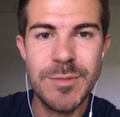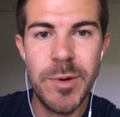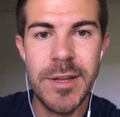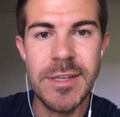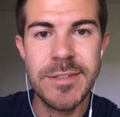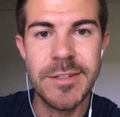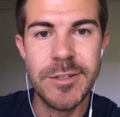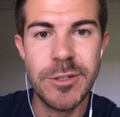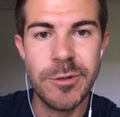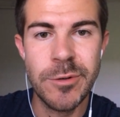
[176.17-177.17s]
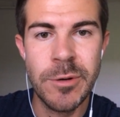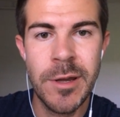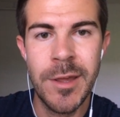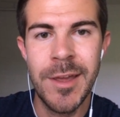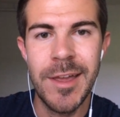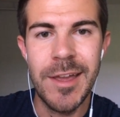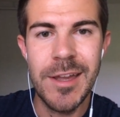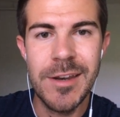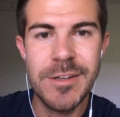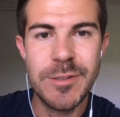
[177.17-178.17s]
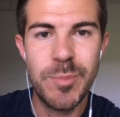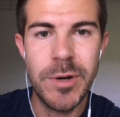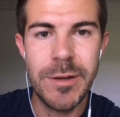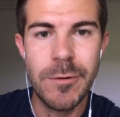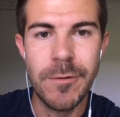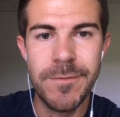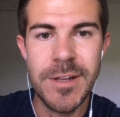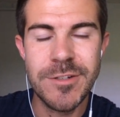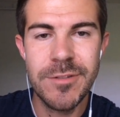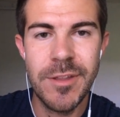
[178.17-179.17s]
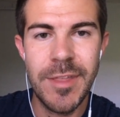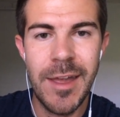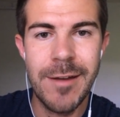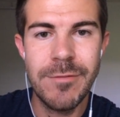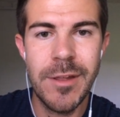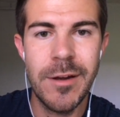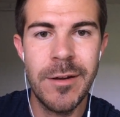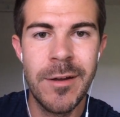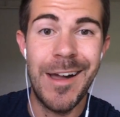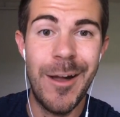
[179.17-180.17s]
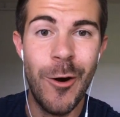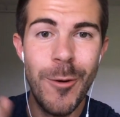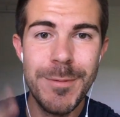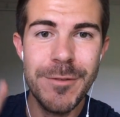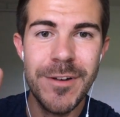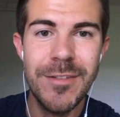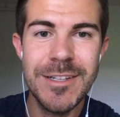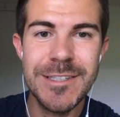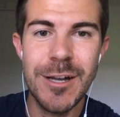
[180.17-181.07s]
it's pretty easy to do, and it's a pretty cool feature that they have there. I hope you found this